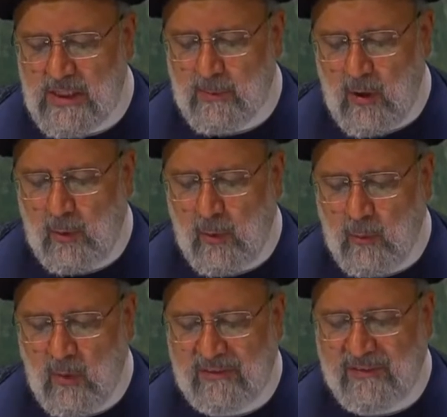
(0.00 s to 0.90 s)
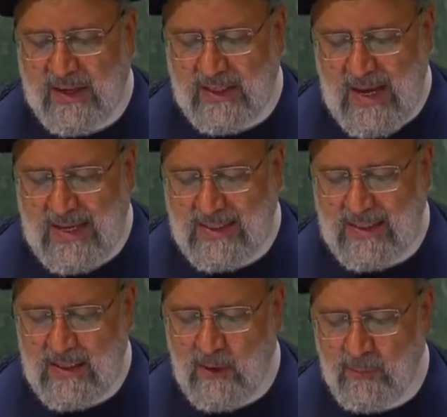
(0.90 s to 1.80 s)
Revolution, Imam
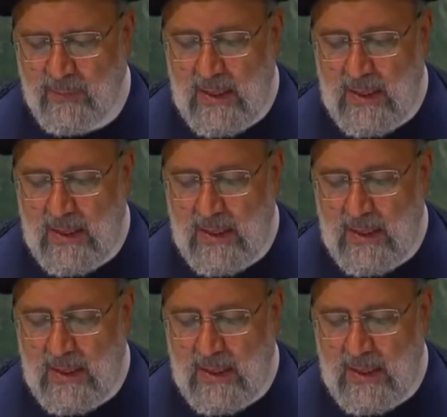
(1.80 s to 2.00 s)
Khamenei,